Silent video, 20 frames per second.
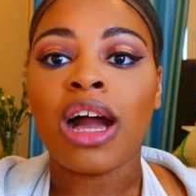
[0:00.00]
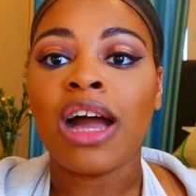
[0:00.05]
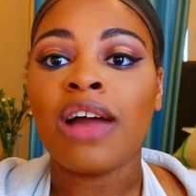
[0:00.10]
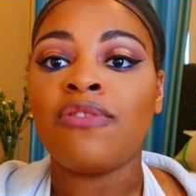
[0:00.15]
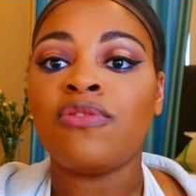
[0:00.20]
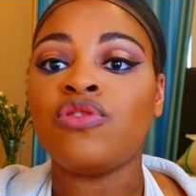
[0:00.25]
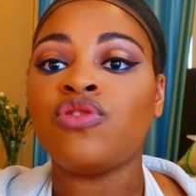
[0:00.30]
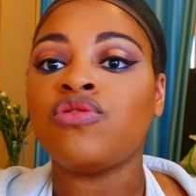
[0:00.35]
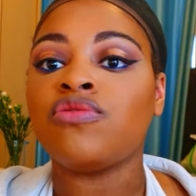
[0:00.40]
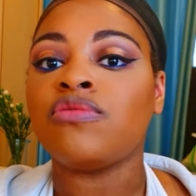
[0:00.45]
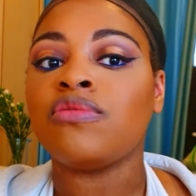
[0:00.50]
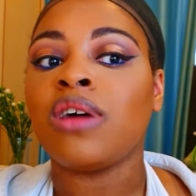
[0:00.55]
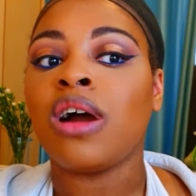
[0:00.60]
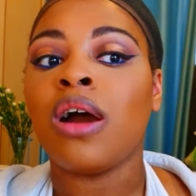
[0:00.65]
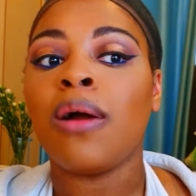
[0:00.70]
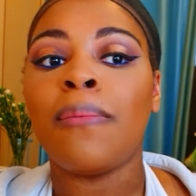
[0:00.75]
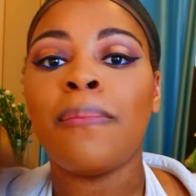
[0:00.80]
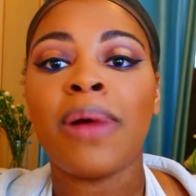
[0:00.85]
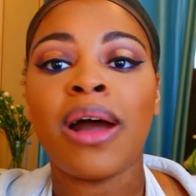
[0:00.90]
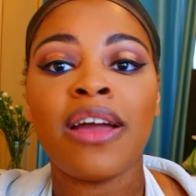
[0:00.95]
I've
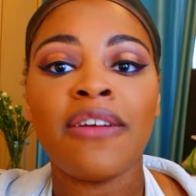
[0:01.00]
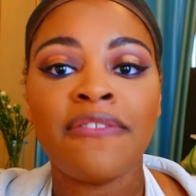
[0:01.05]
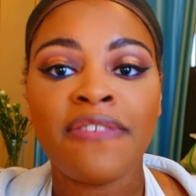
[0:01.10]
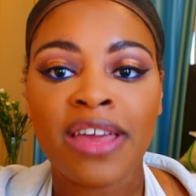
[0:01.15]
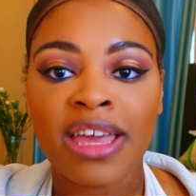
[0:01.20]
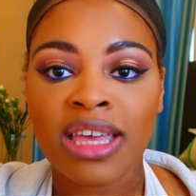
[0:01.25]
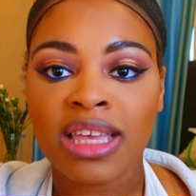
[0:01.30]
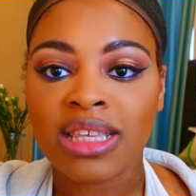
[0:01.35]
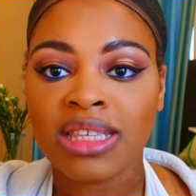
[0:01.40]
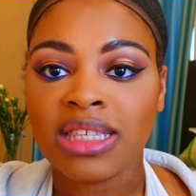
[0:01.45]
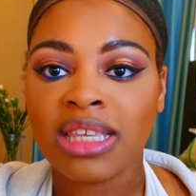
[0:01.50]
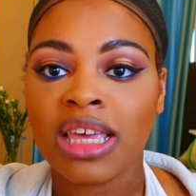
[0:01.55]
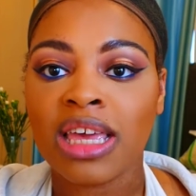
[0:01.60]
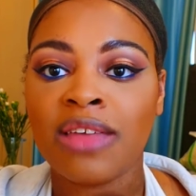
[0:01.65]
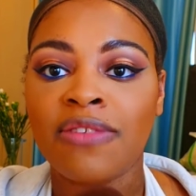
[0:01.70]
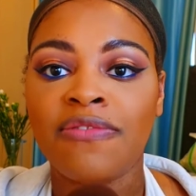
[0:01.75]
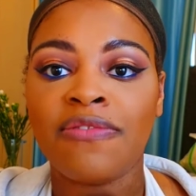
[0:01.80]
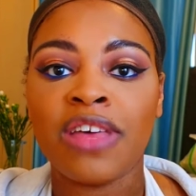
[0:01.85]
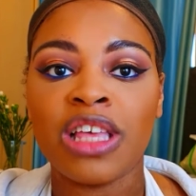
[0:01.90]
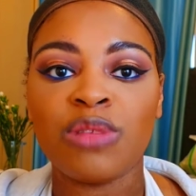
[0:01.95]
drowned my face
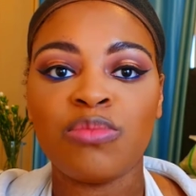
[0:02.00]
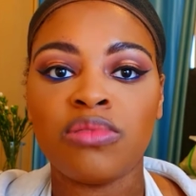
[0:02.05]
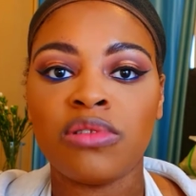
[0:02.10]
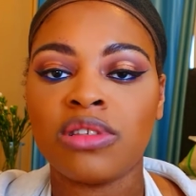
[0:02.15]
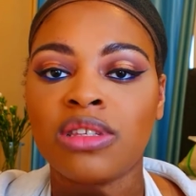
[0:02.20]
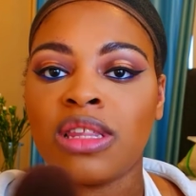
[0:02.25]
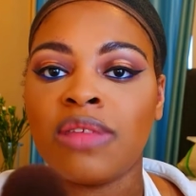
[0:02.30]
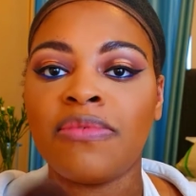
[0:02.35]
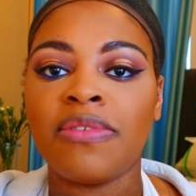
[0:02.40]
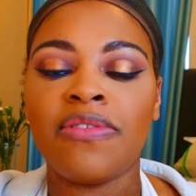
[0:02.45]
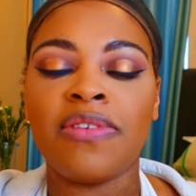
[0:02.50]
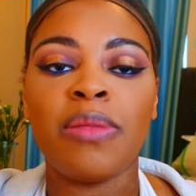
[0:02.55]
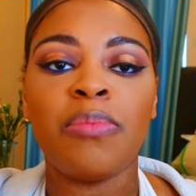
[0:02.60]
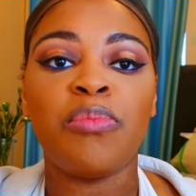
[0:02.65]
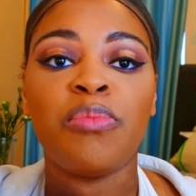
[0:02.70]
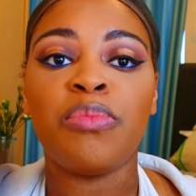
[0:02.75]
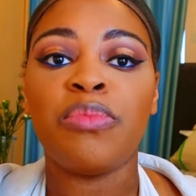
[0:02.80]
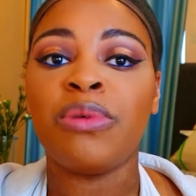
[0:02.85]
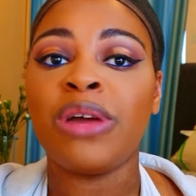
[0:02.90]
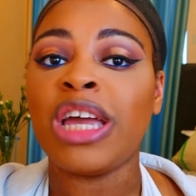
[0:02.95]
in Fix Plus and everything,
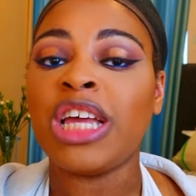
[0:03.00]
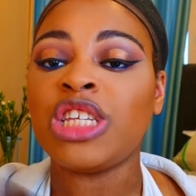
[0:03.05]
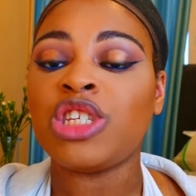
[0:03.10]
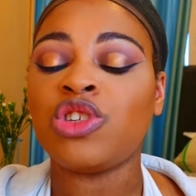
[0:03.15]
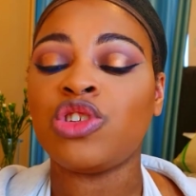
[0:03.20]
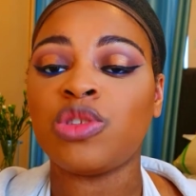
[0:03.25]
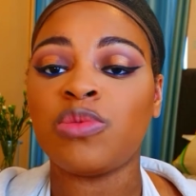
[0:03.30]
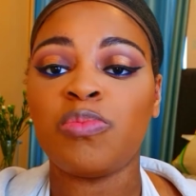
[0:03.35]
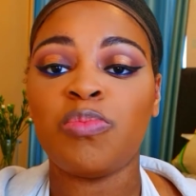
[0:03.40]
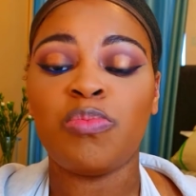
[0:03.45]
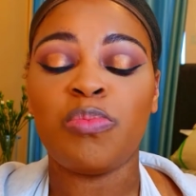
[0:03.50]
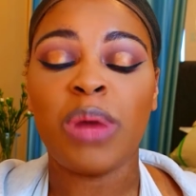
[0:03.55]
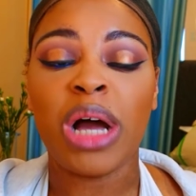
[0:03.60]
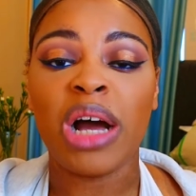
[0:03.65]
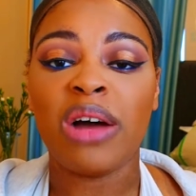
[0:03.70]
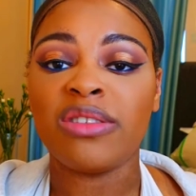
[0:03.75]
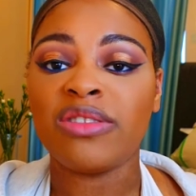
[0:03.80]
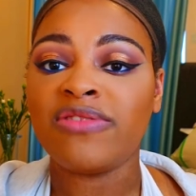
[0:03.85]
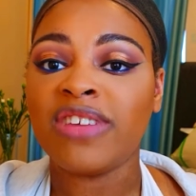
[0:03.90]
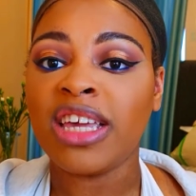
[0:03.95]
but it's just
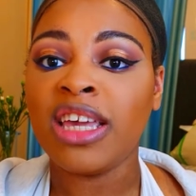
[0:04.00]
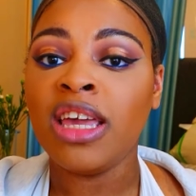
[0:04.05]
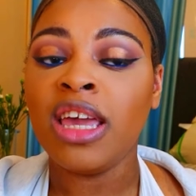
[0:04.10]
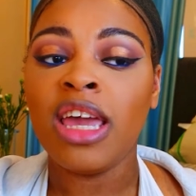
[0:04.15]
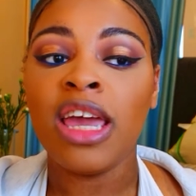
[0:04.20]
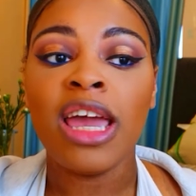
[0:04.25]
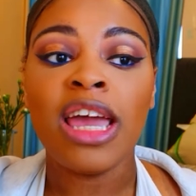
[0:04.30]
powdery.